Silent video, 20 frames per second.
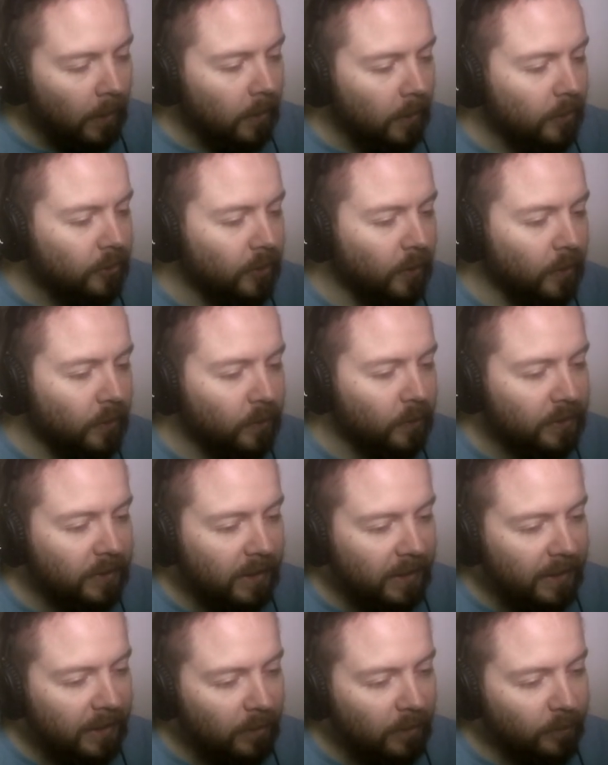So it was a
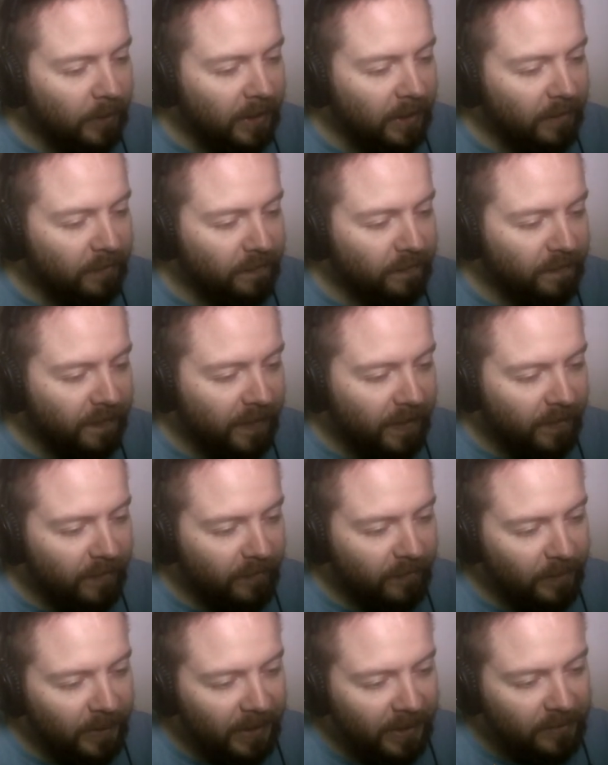little bit unfair
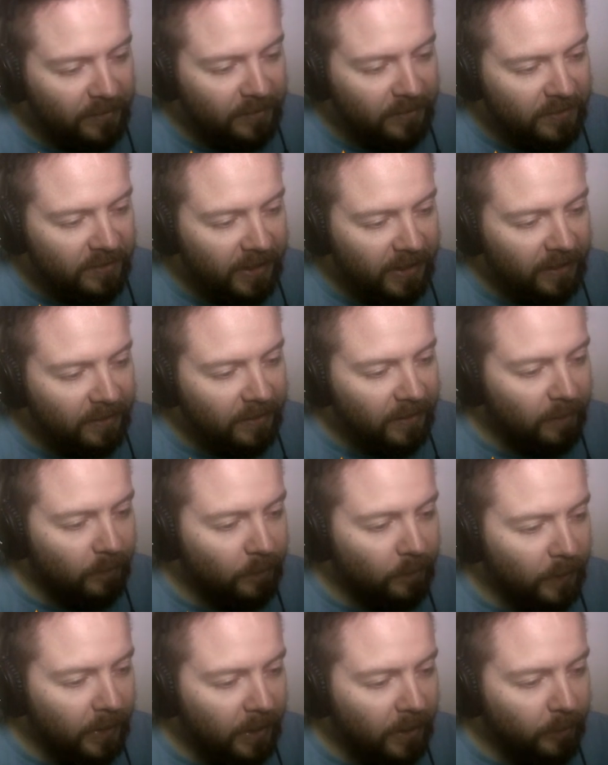of me to set a
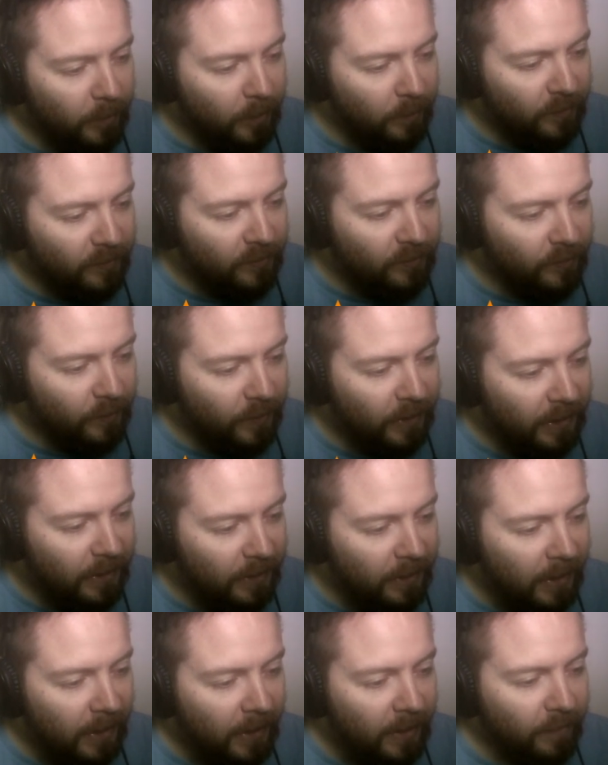minimum
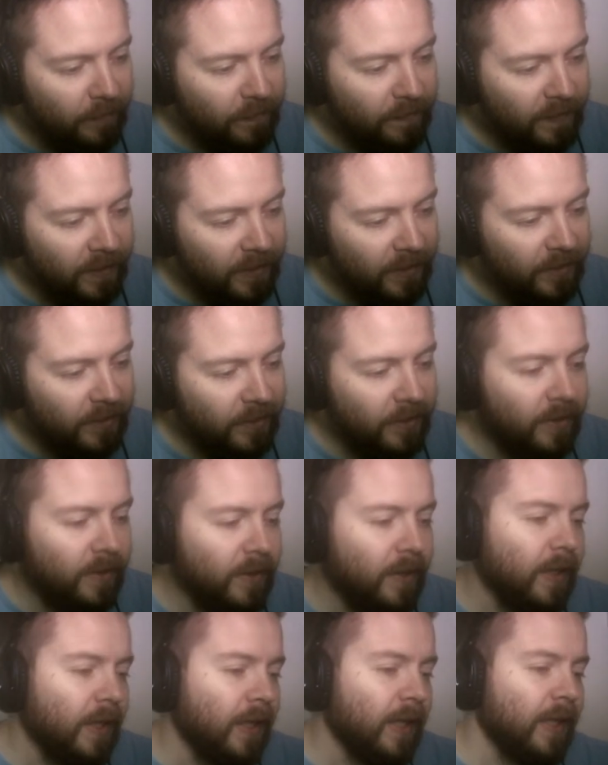3-figure
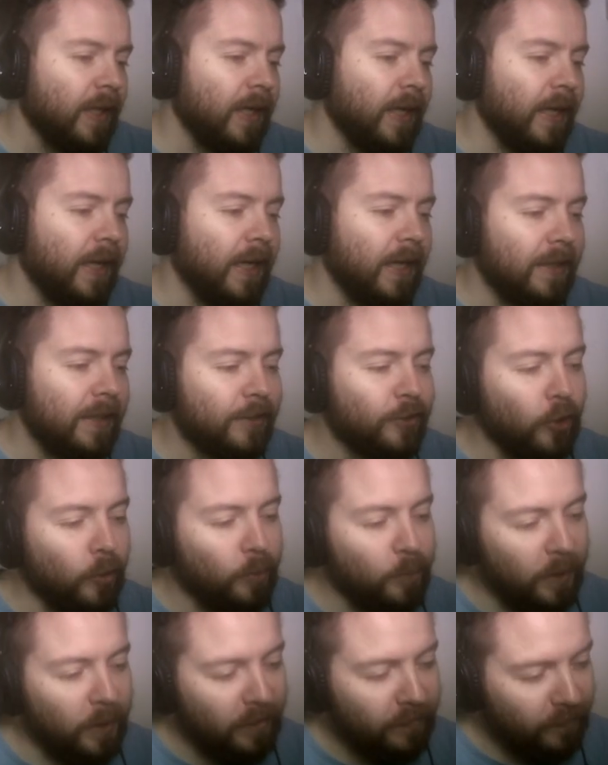
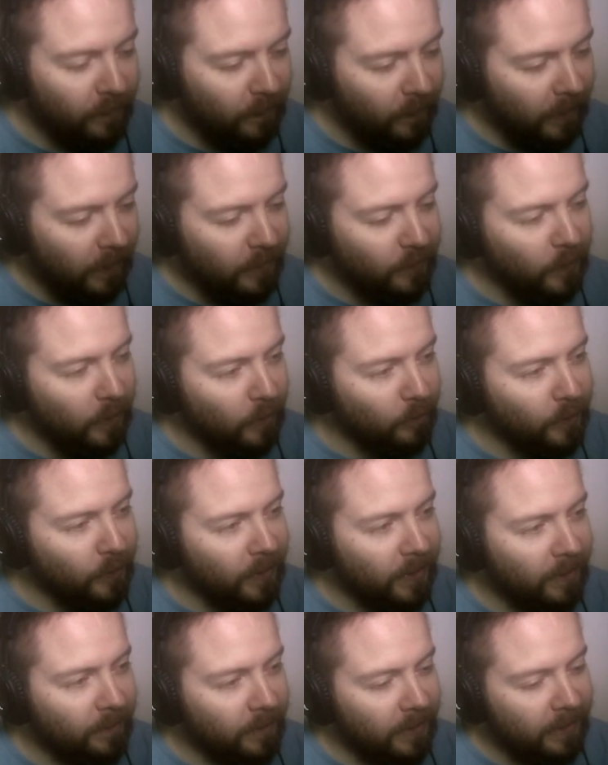topic for Unreal
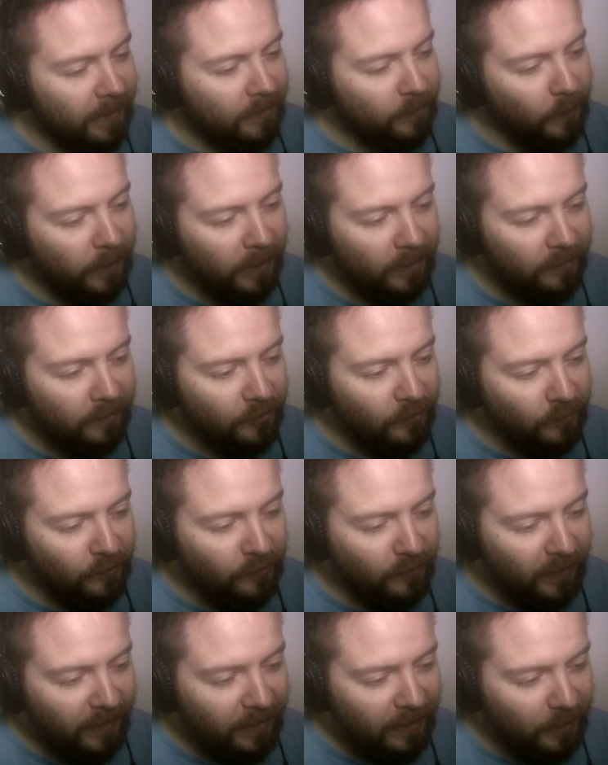Bjornament when
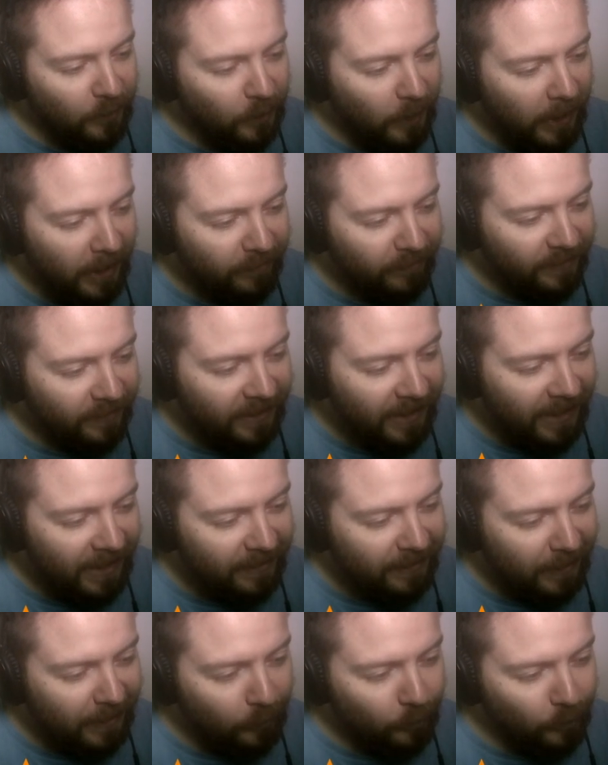you haven't
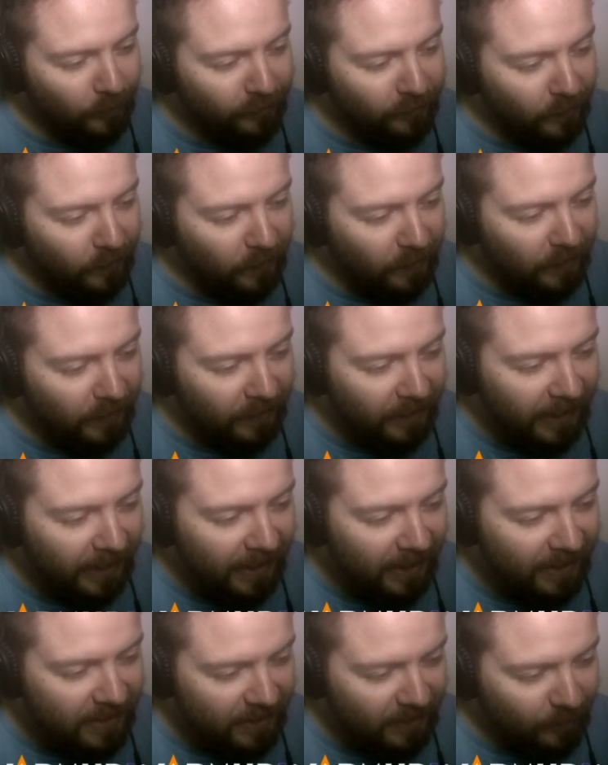had that before, and there
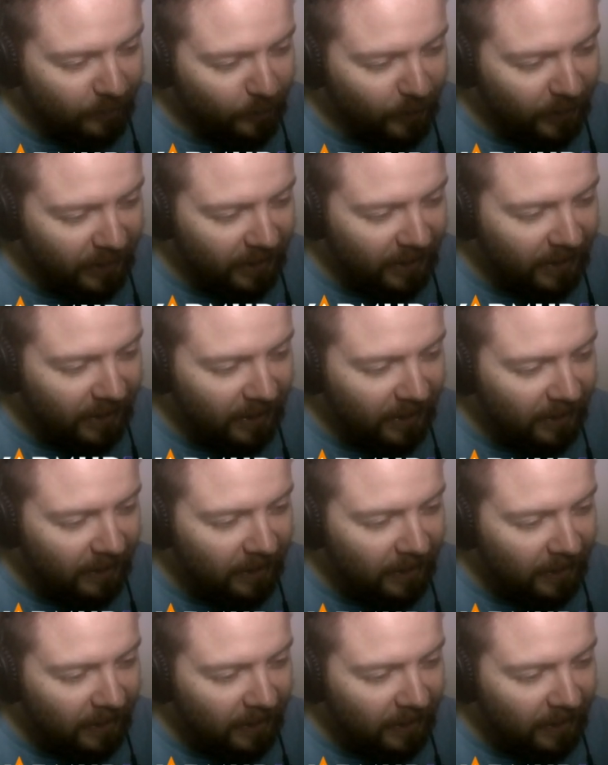hasn't been a